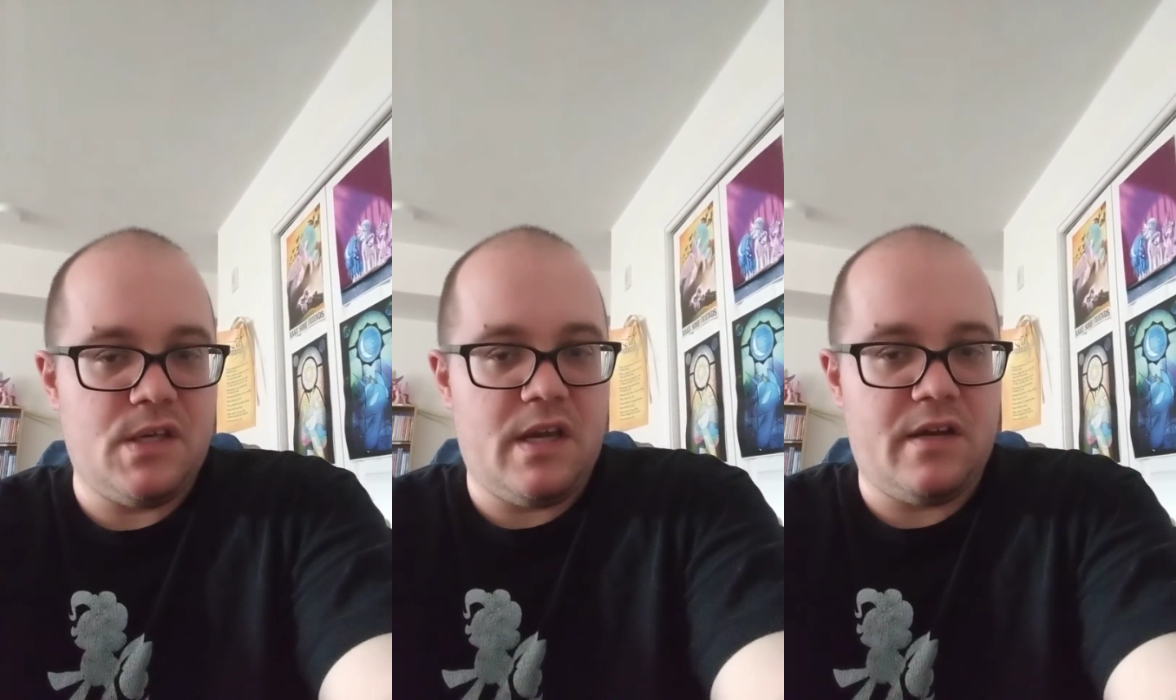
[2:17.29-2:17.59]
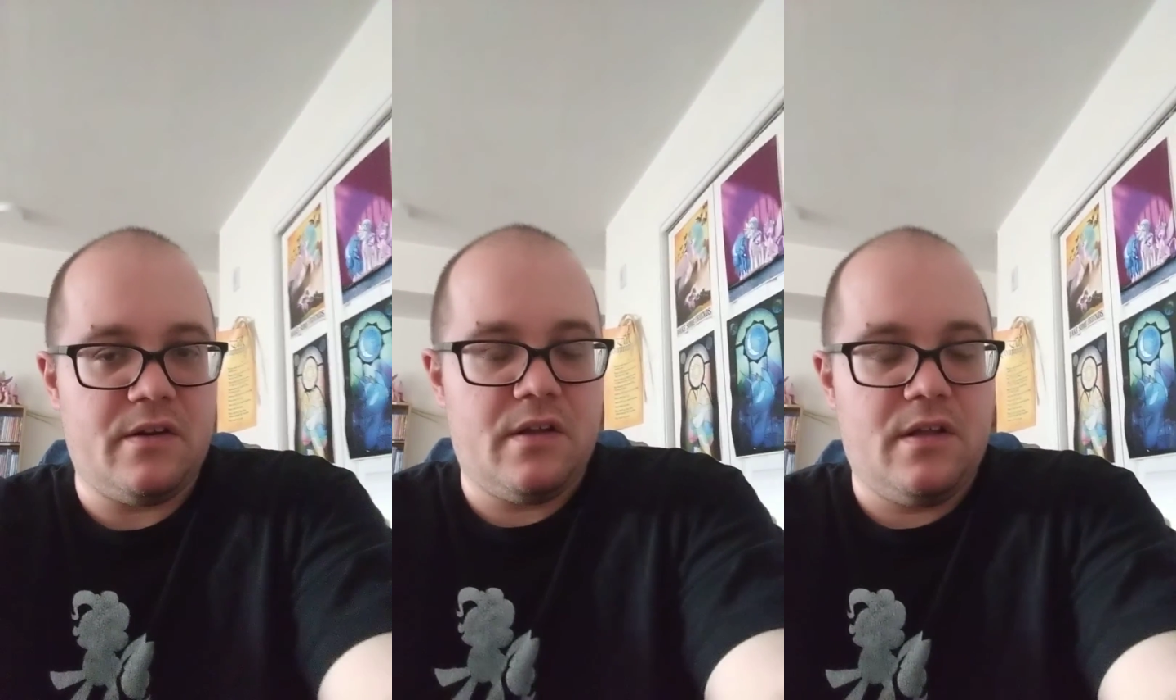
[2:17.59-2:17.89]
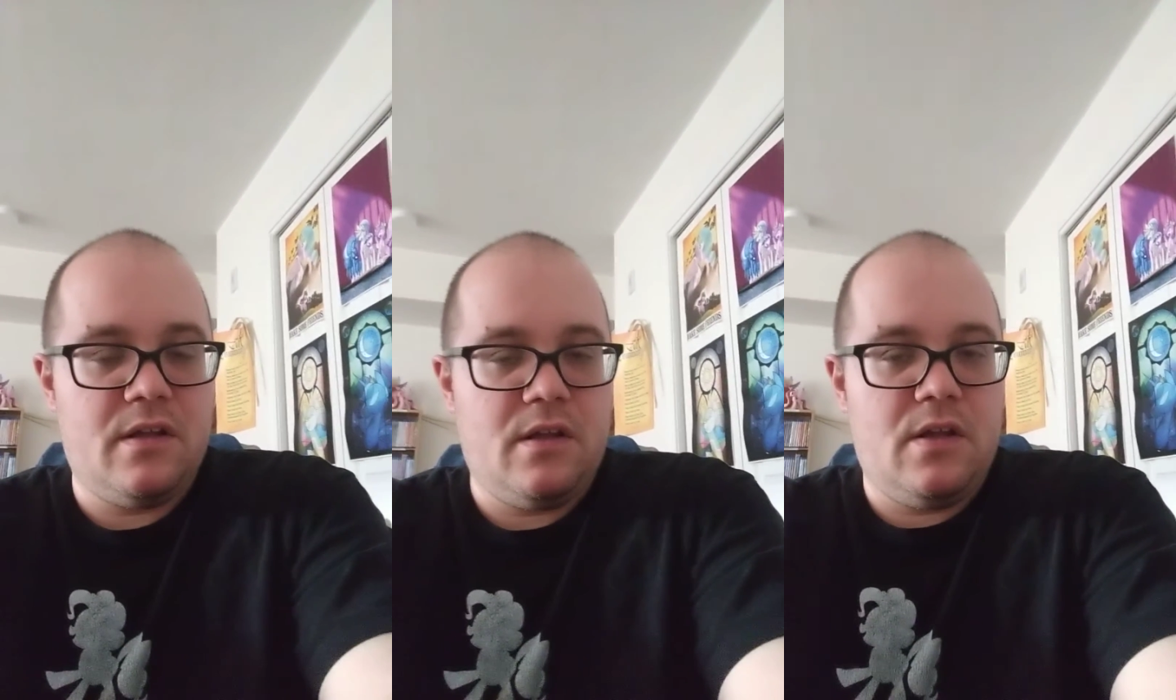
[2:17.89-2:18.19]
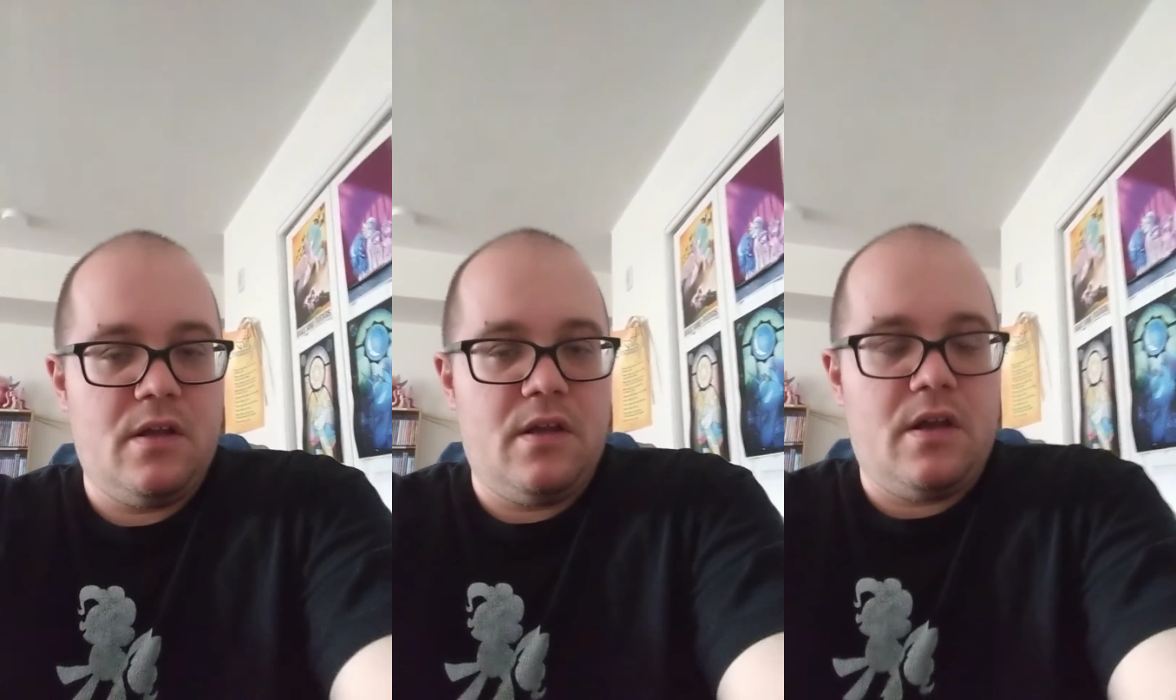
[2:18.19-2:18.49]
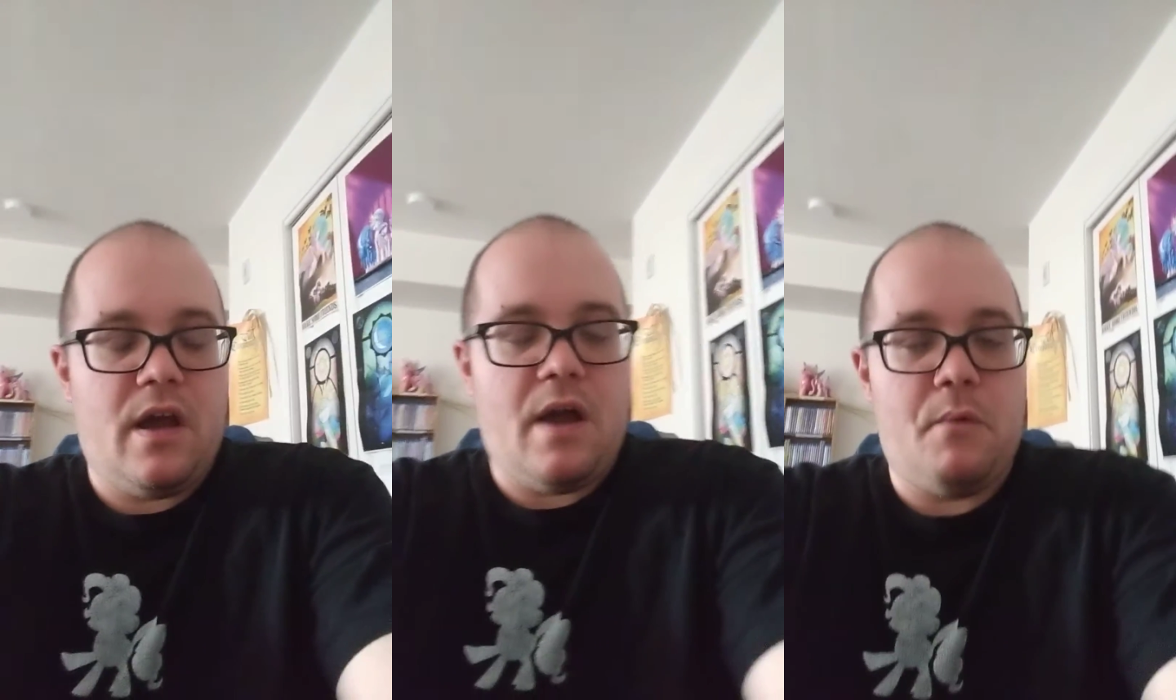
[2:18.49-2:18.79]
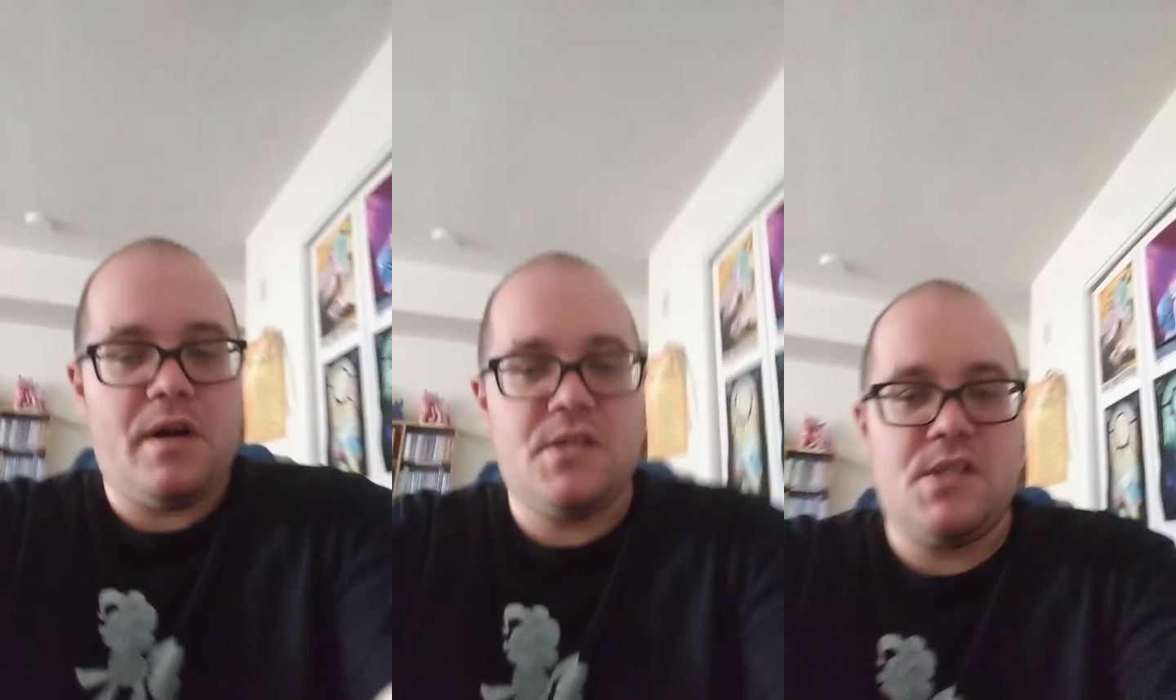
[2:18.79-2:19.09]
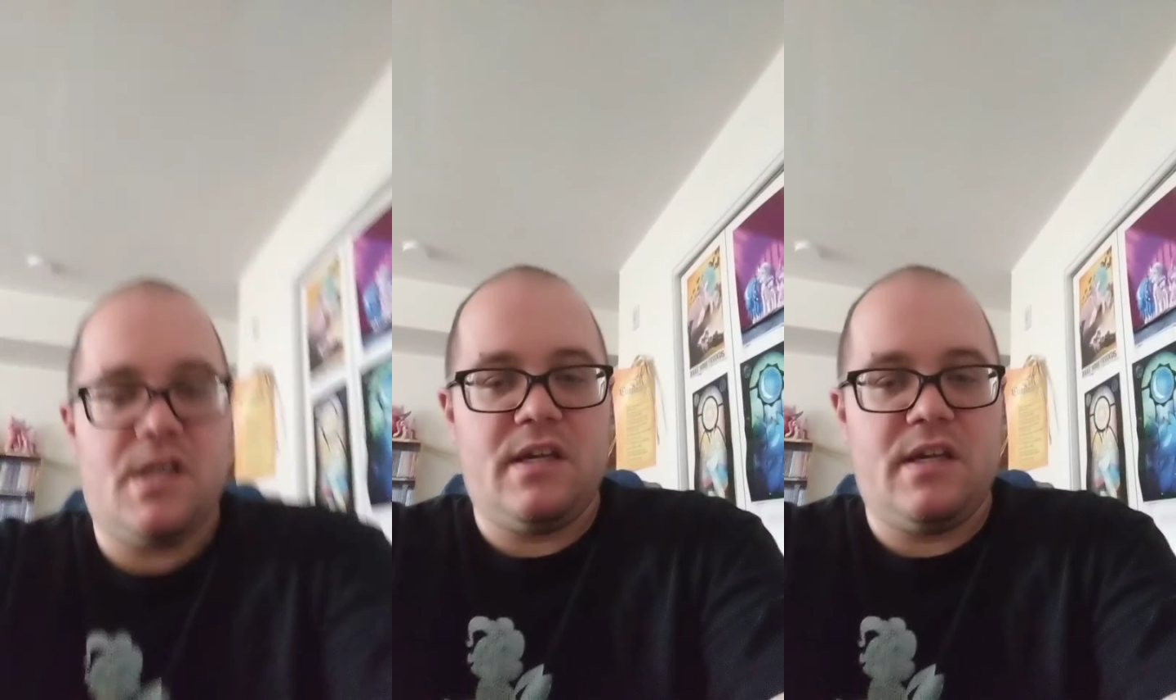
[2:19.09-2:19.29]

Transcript: And I wanted to tell